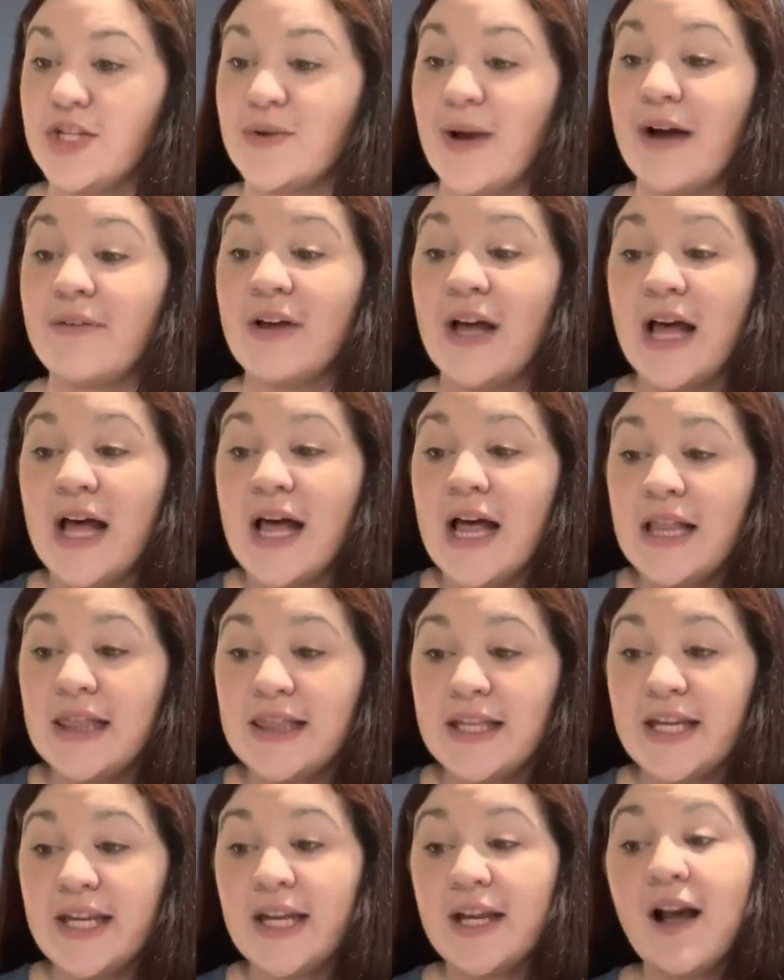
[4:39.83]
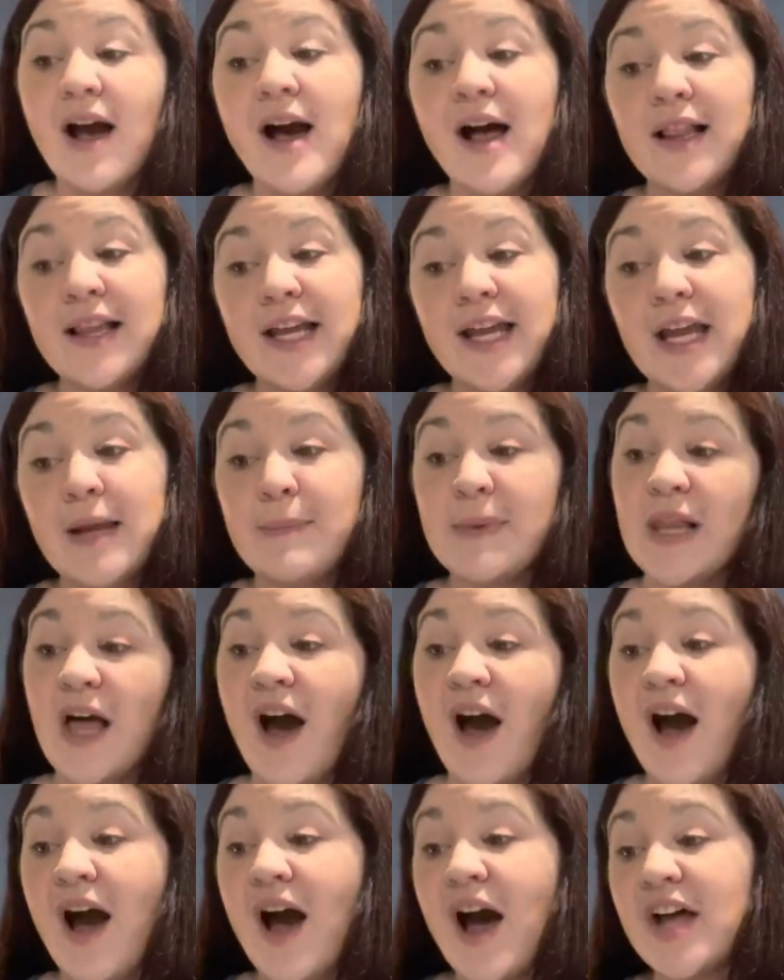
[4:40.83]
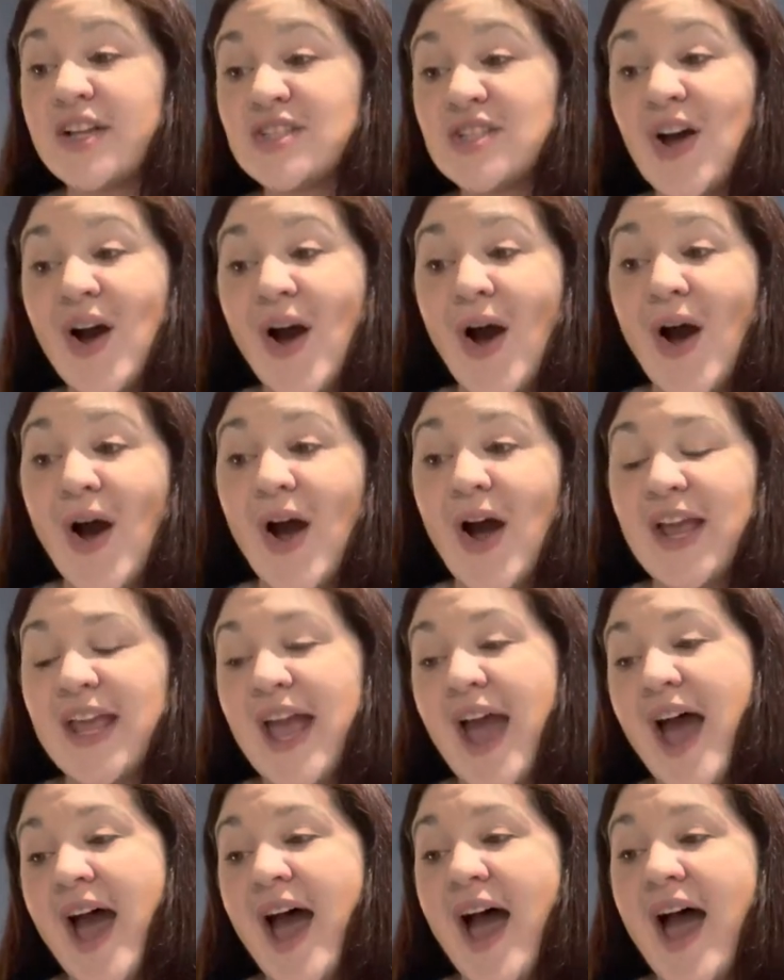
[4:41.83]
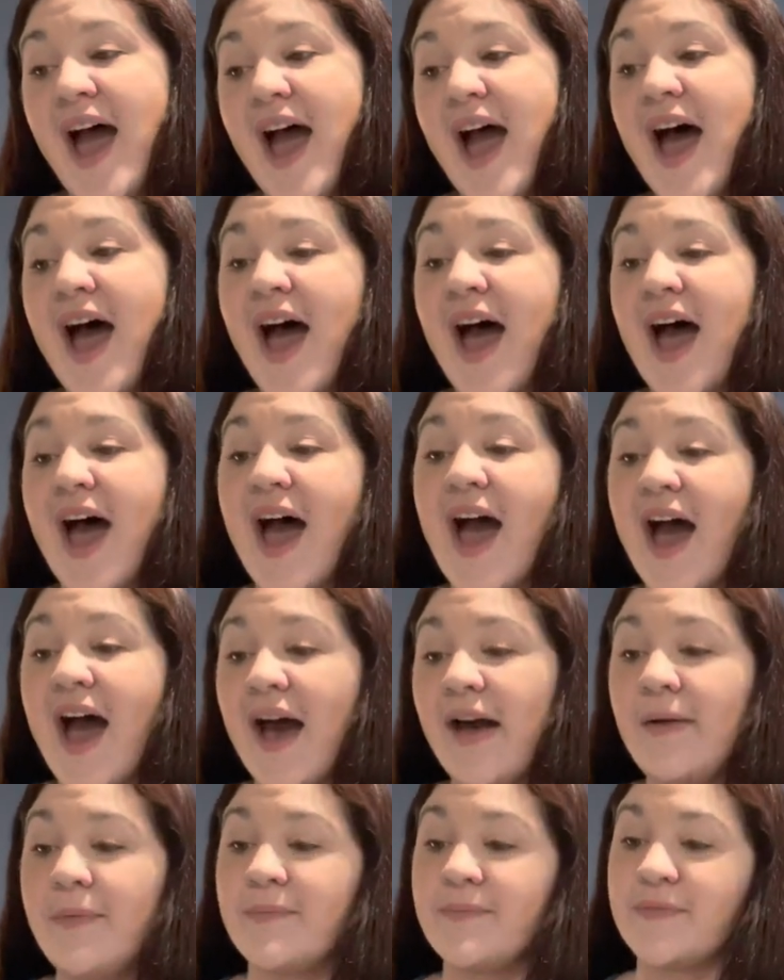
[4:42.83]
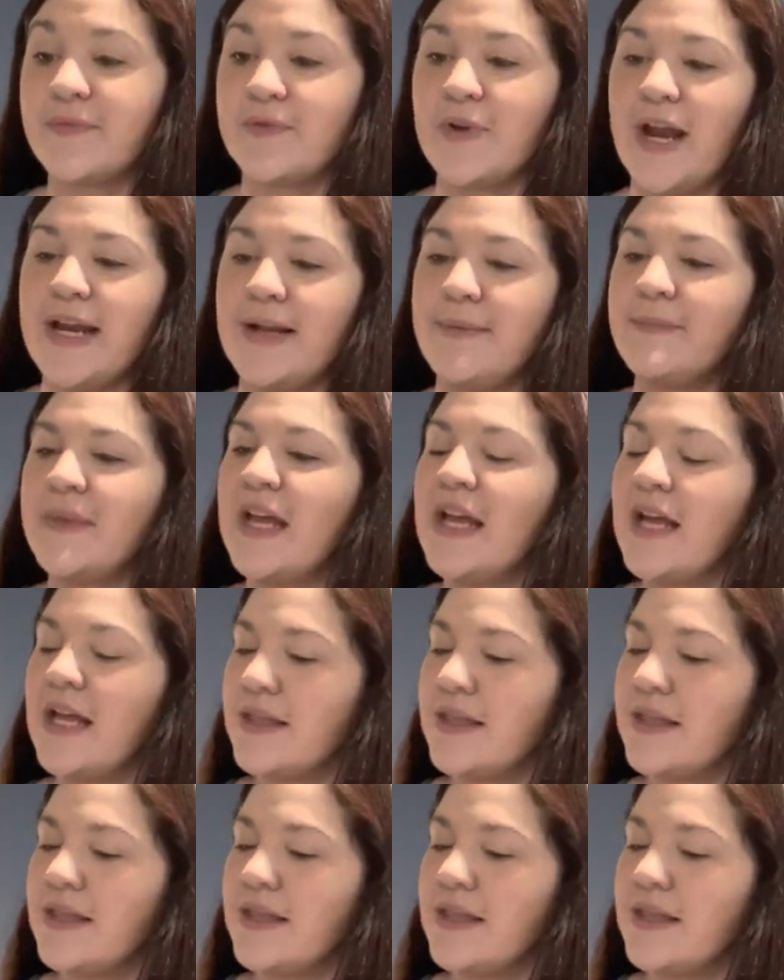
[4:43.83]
You have Legally Blonde, oh yeah, right?